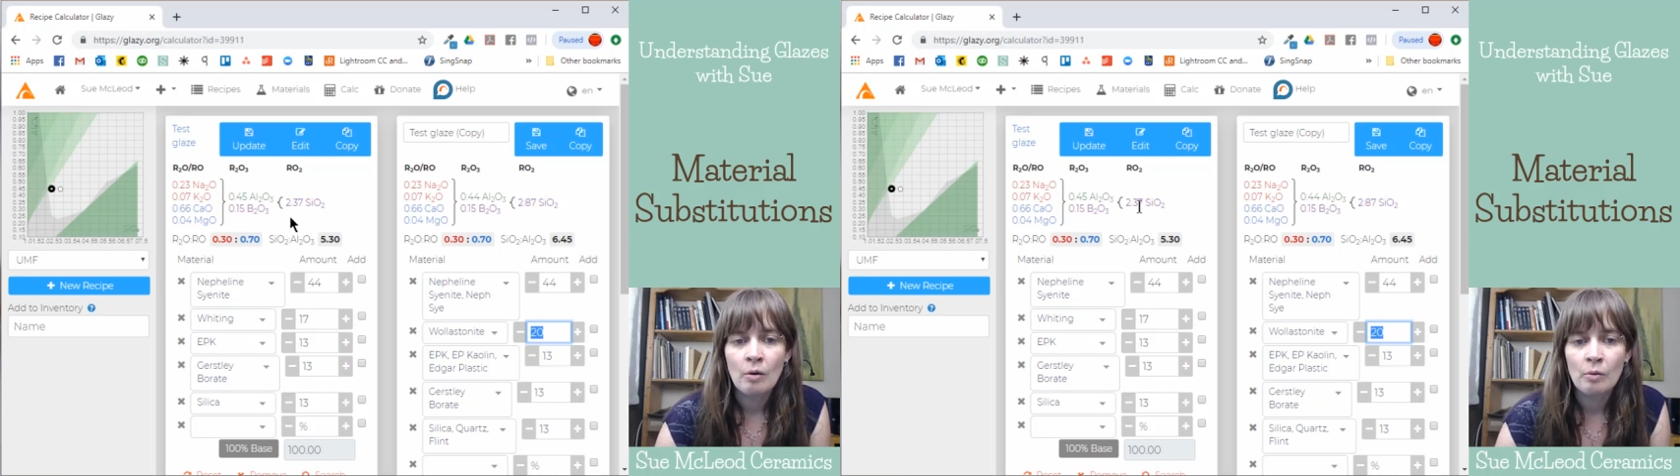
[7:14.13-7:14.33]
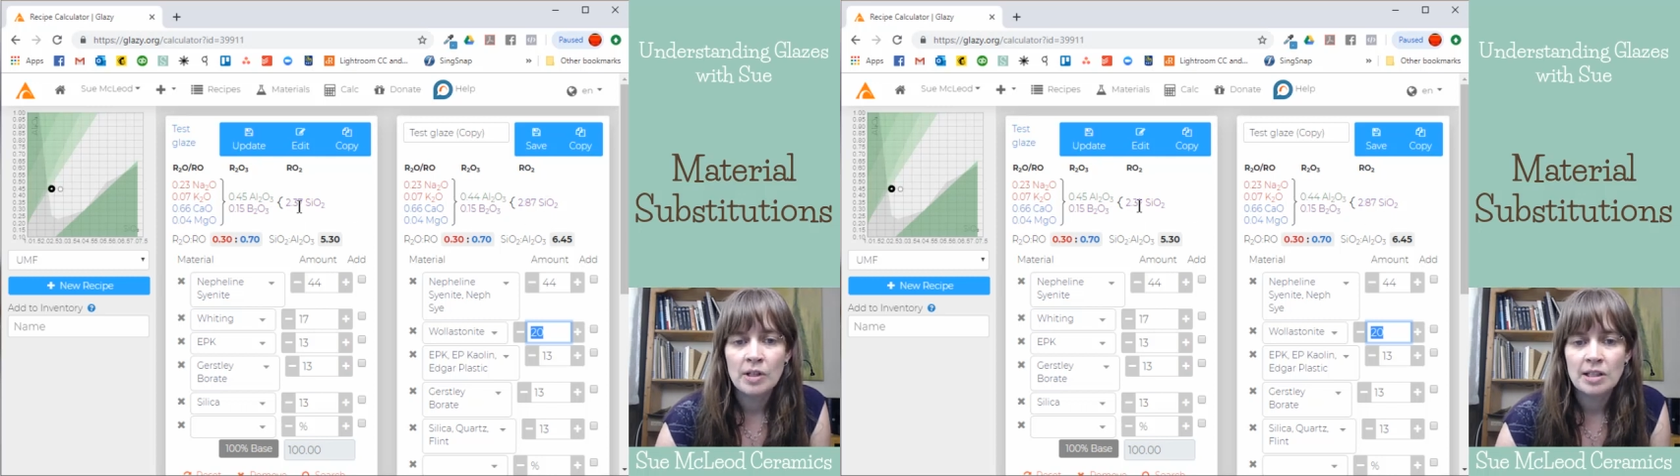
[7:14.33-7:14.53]

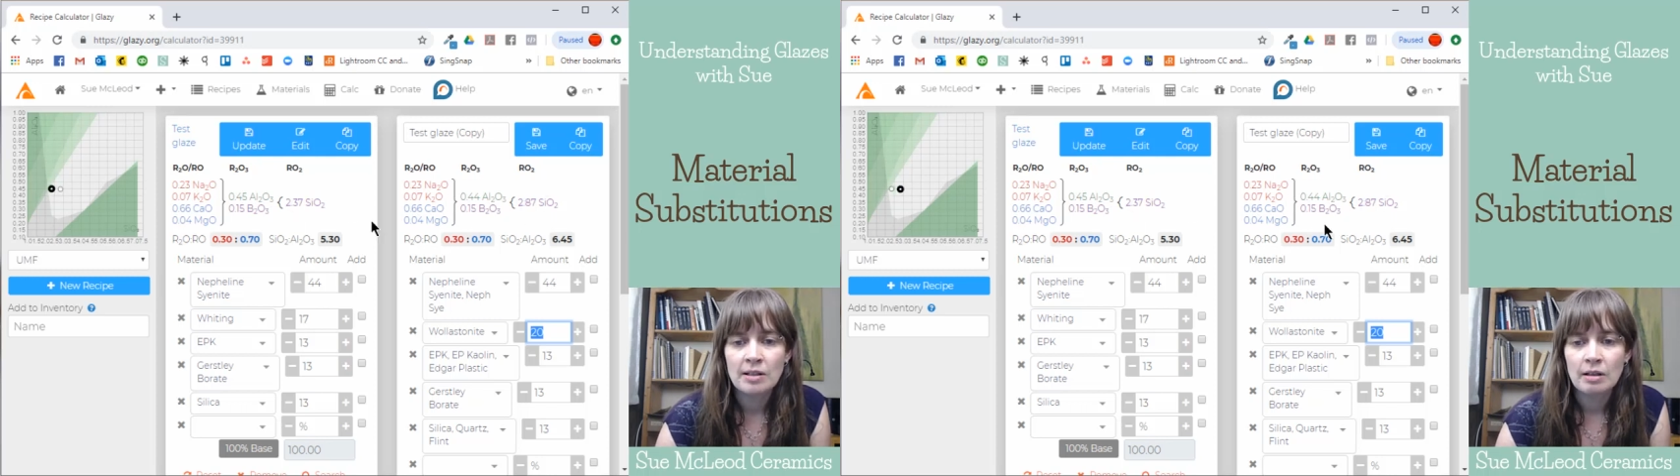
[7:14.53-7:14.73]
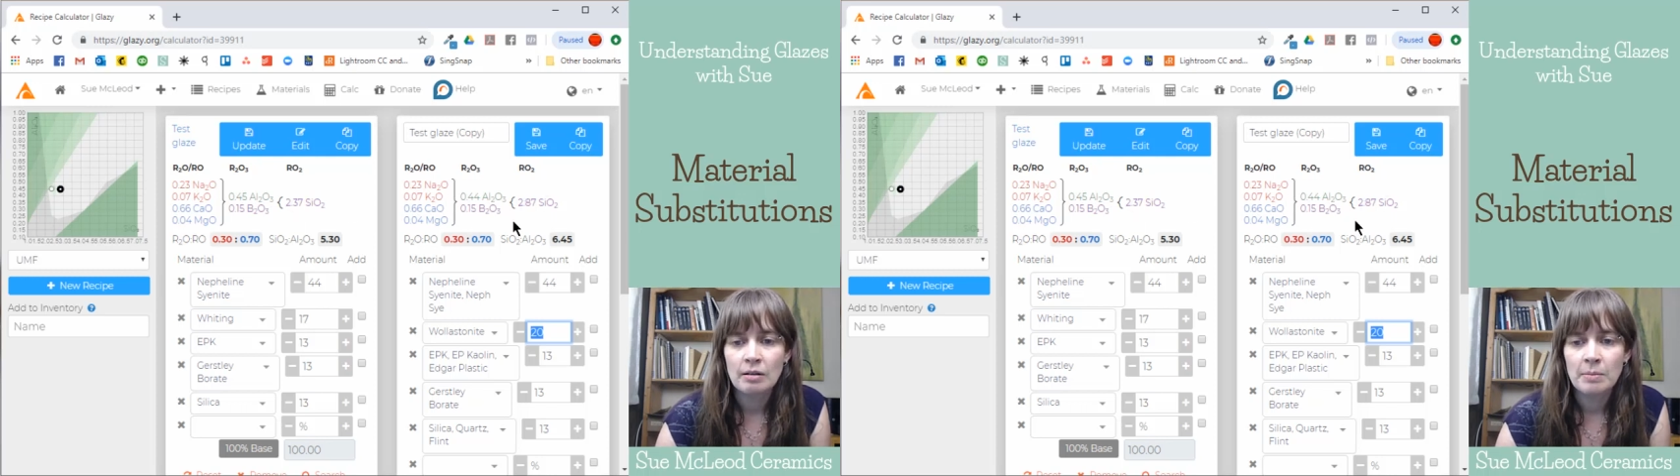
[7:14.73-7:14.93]
which is
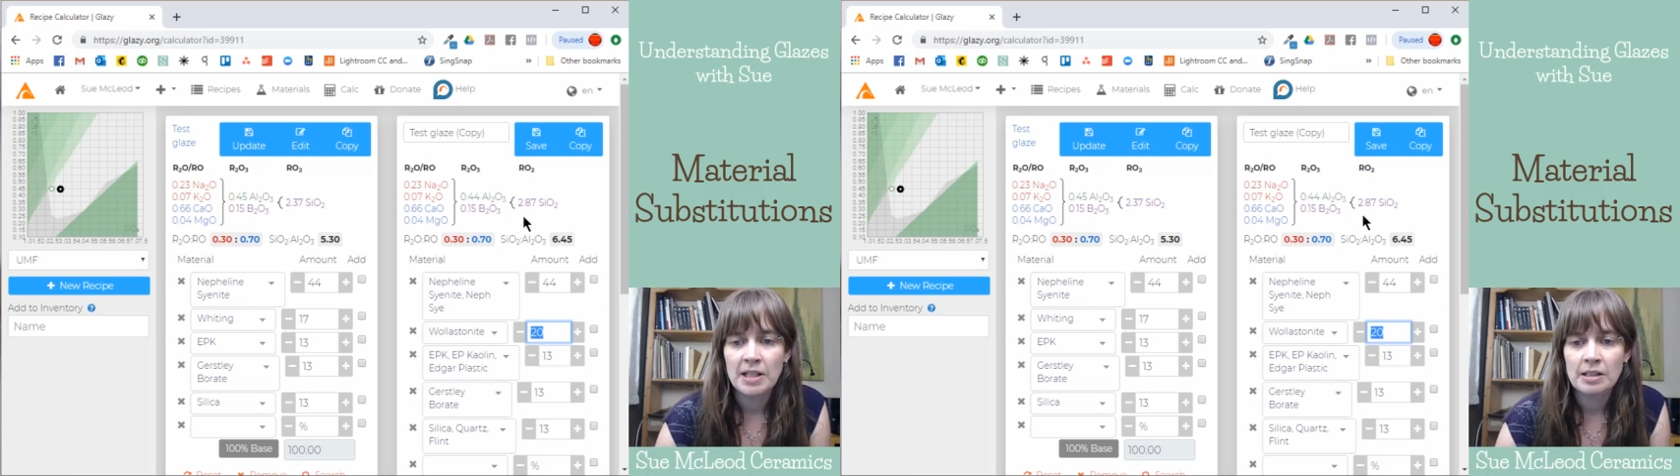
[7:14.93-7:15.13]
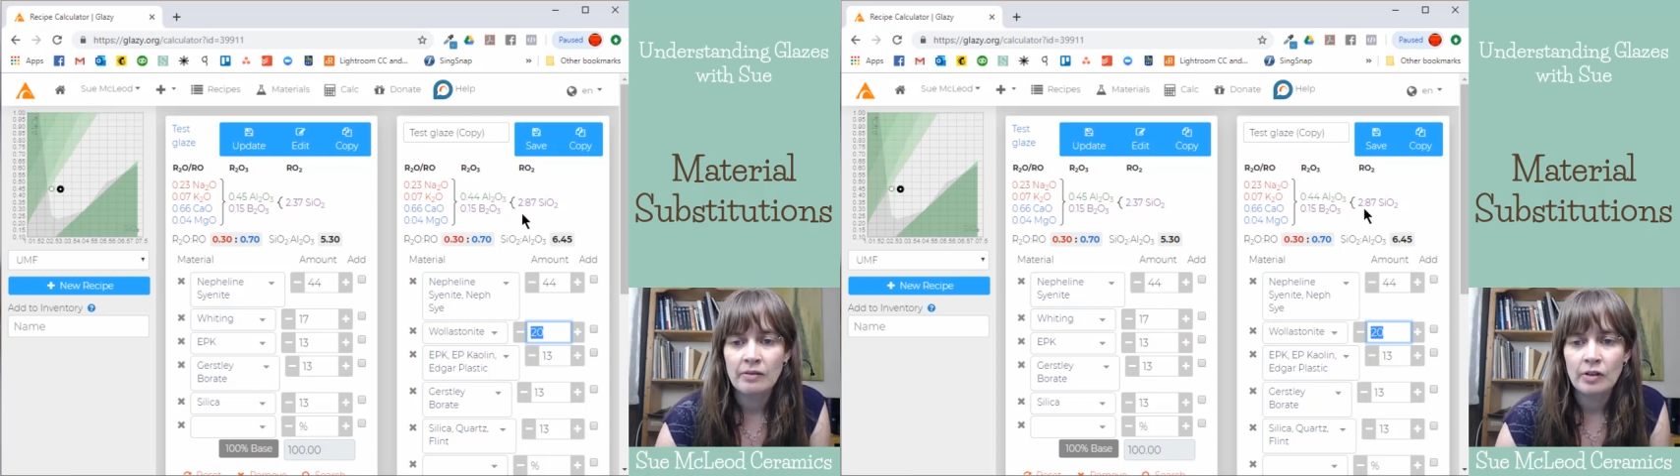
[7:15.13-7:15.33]
a little
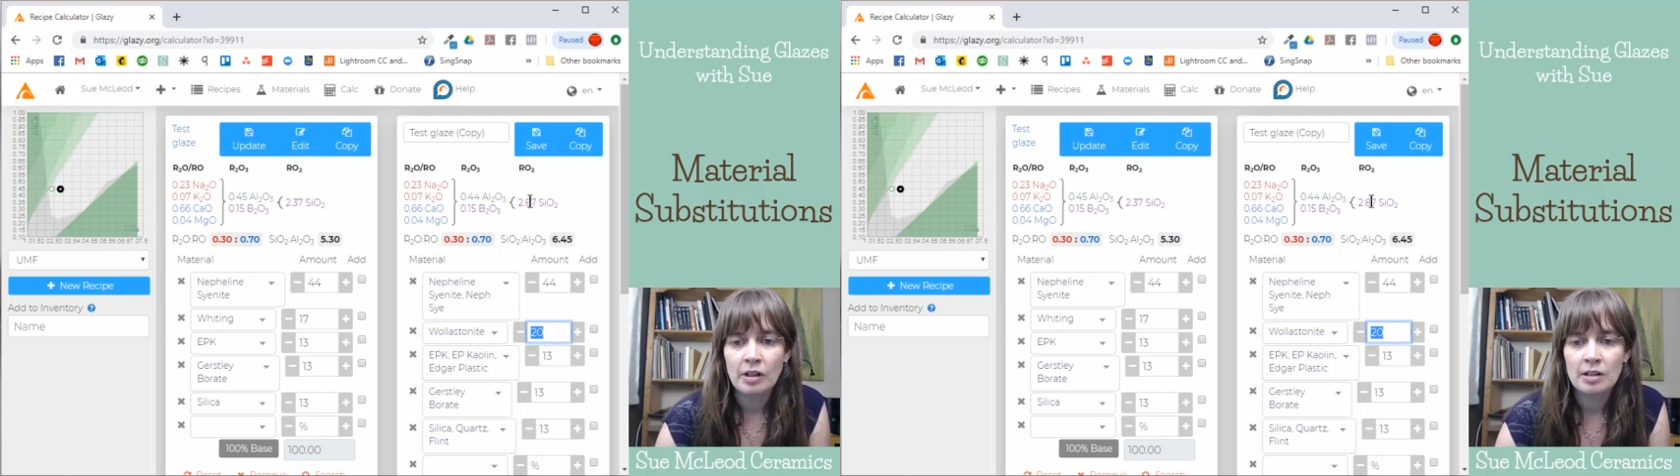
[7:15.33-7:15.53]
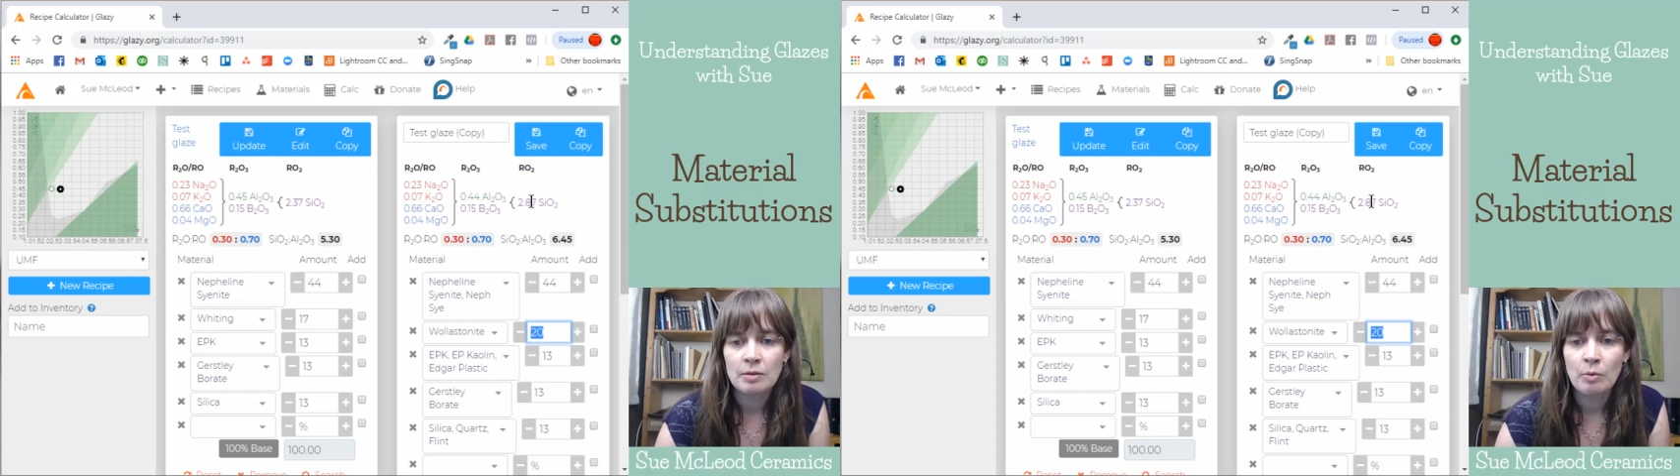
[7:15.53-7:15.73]
bit
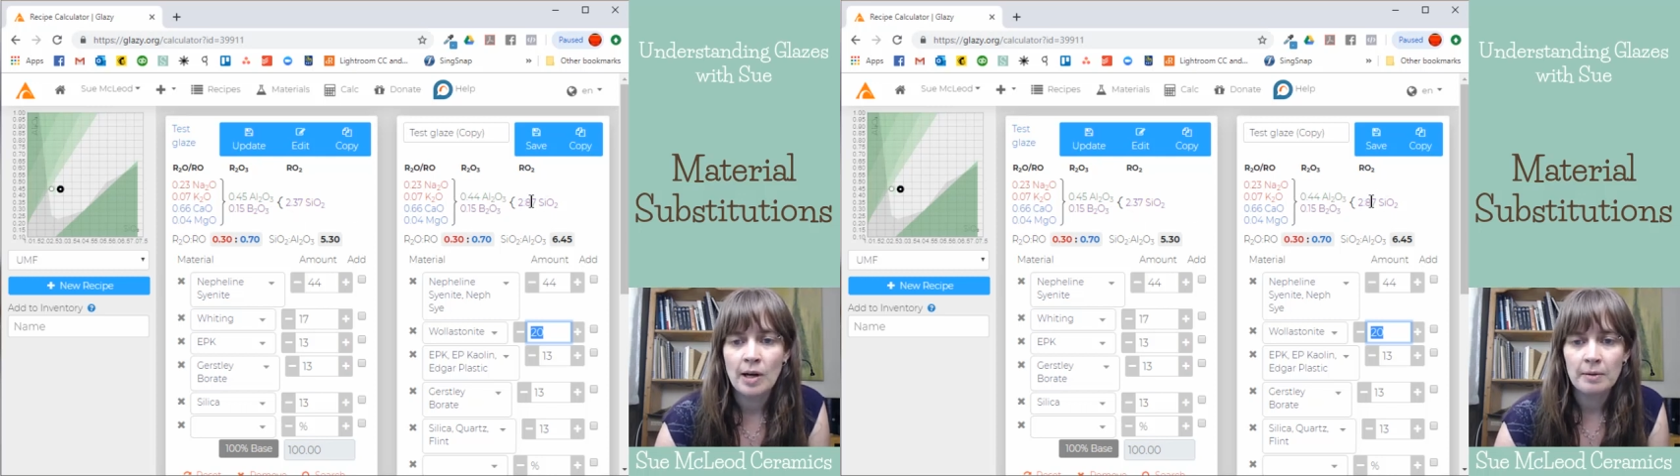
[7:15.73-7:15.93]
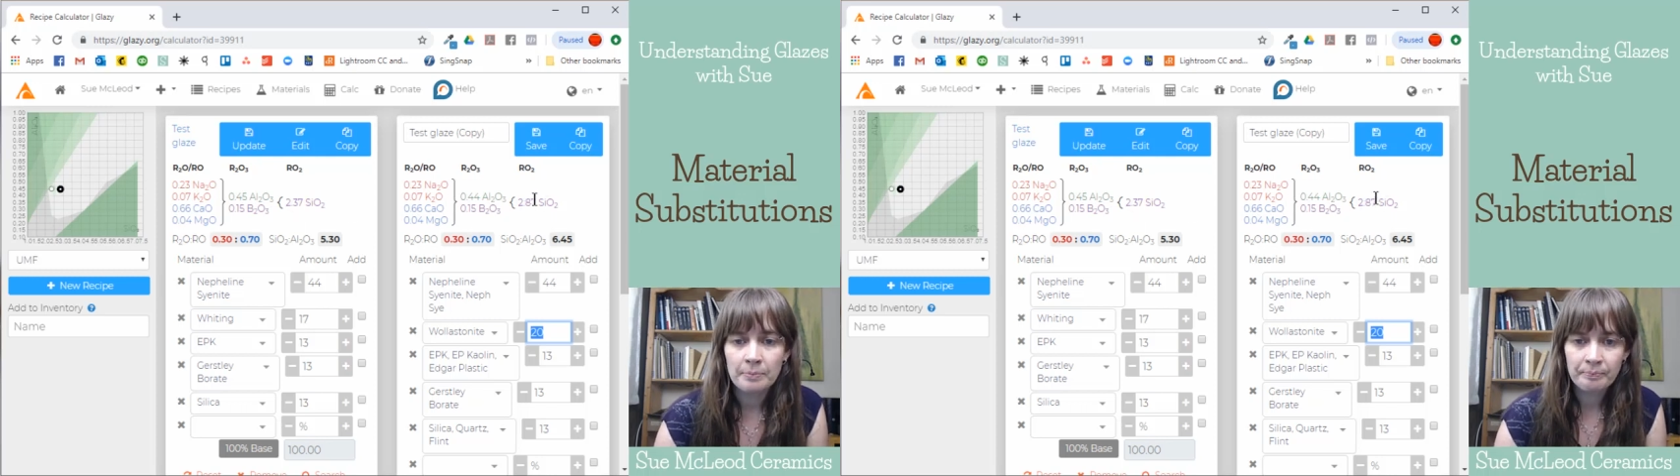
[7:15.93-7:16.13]
different as well.